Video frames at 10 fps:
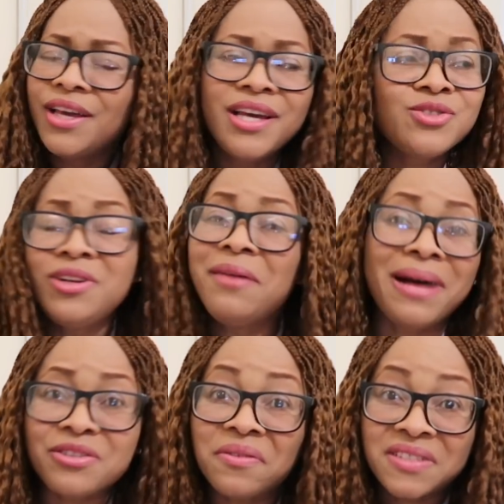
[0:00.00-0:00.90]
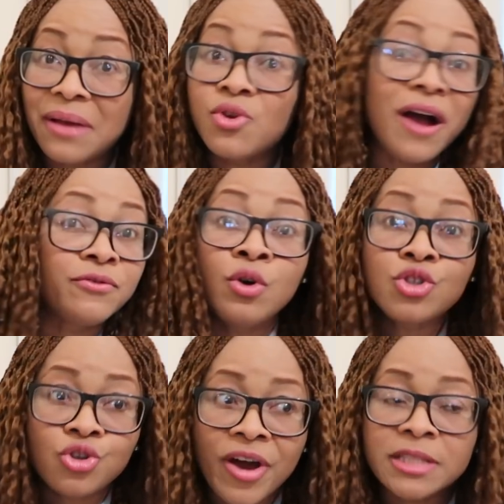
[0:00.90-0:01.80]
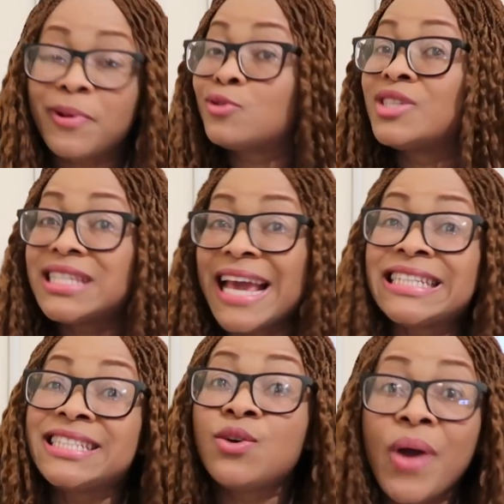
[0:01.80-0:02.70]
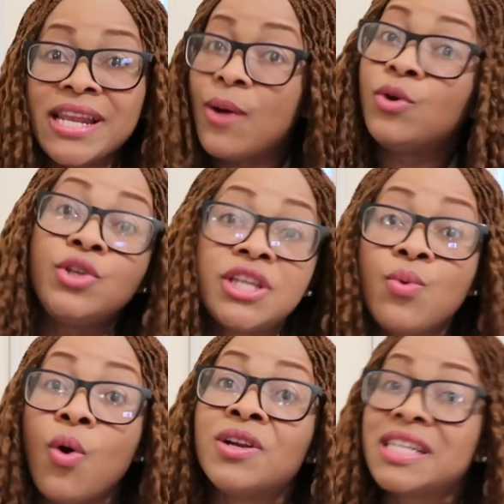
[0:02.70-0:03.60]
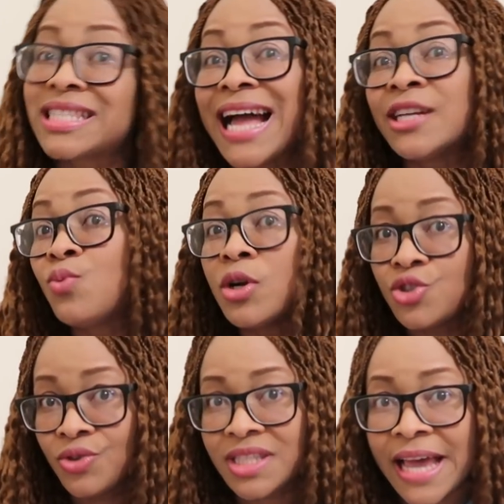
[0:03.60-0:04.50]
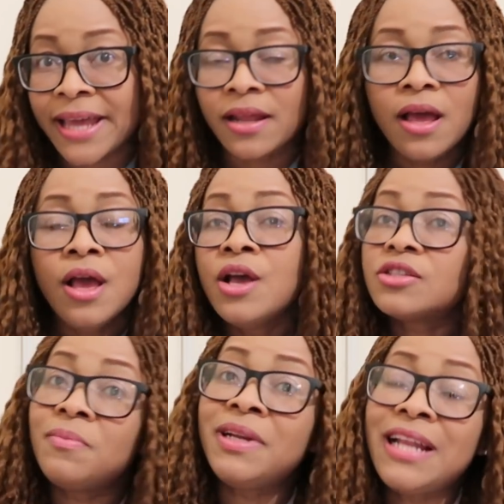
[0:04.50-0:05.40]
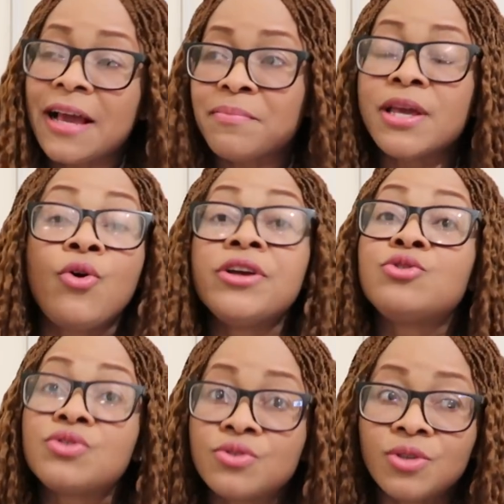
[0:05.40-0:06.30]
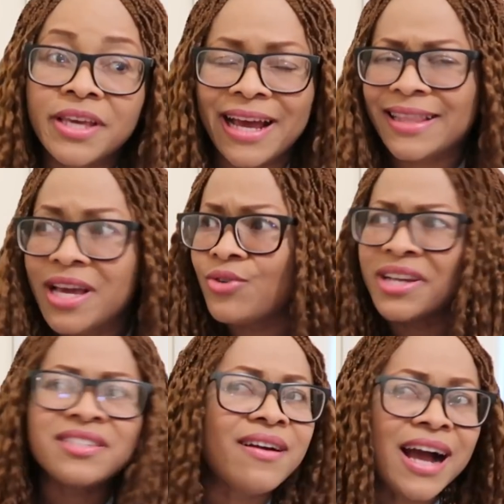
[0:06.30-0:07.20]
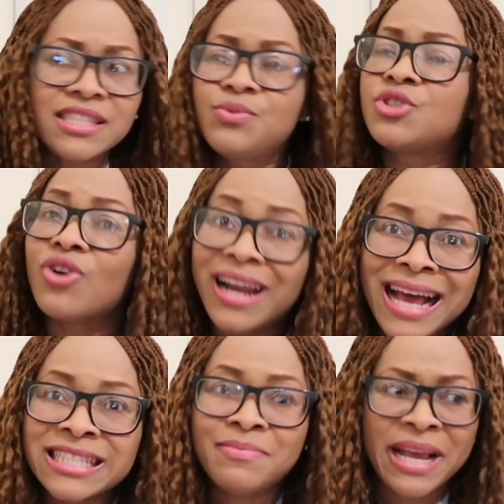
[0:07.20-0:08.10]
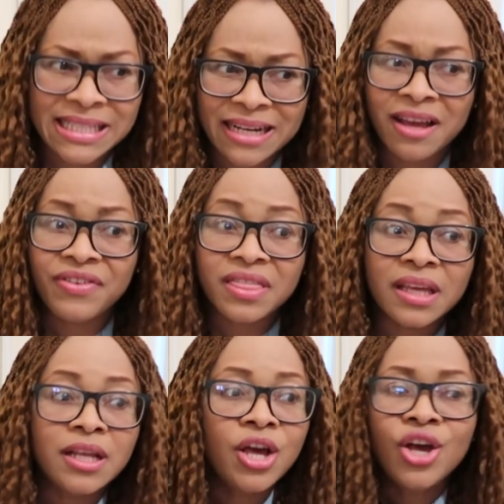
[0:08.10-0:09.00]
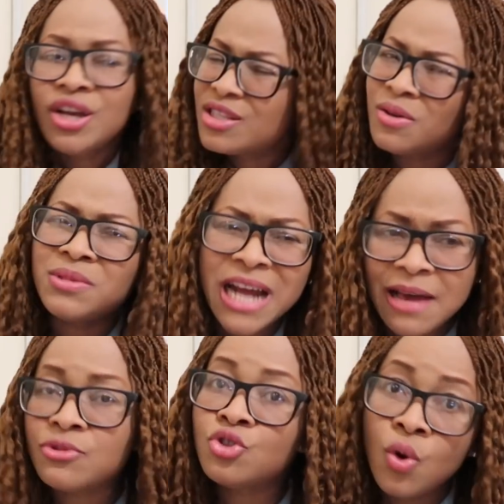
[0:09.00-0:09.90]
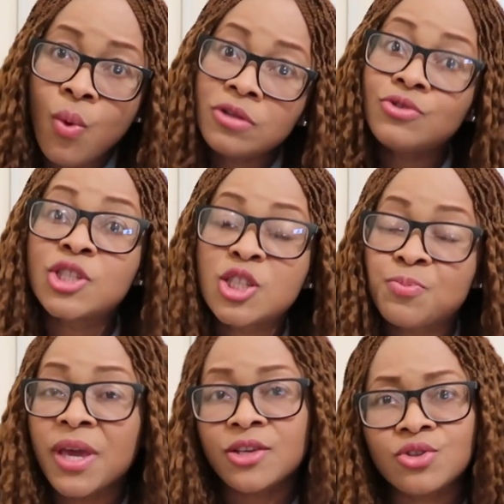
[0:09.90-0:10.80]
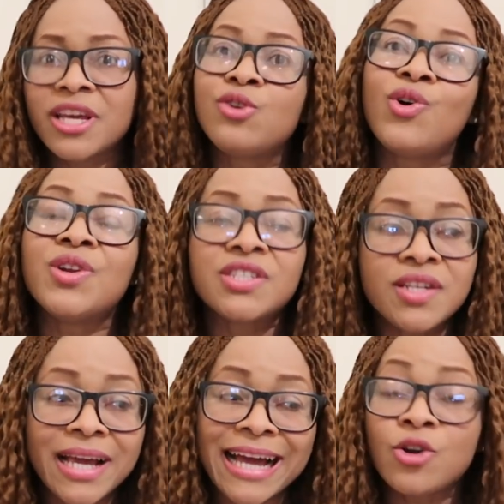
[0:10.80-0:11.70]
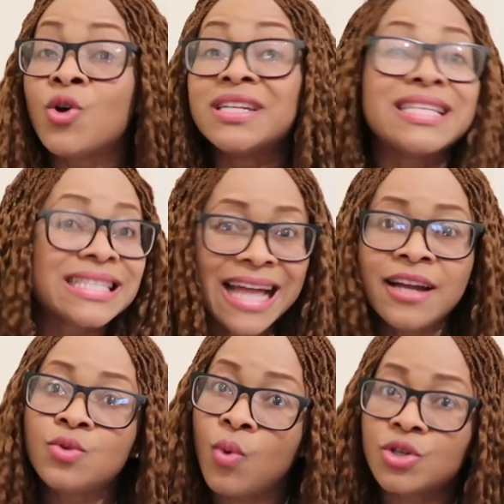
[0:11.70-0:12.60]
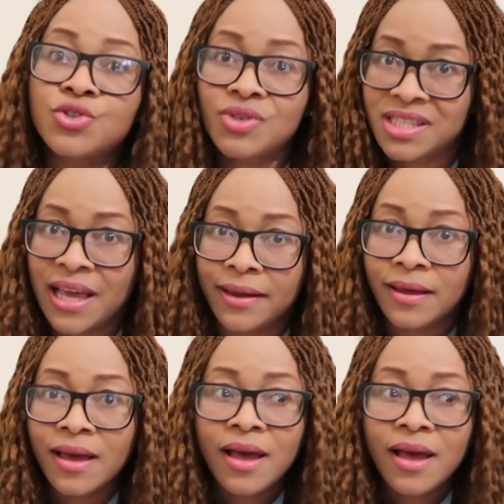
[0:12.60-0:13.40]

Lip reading: it's only a matter of time. You have no choice but to say it the way that they will understand what you're saying. Somebody like me going to school here and there, you're interacting with your classmates and everything. Sometimes you want to speak so they can understand what you're saying.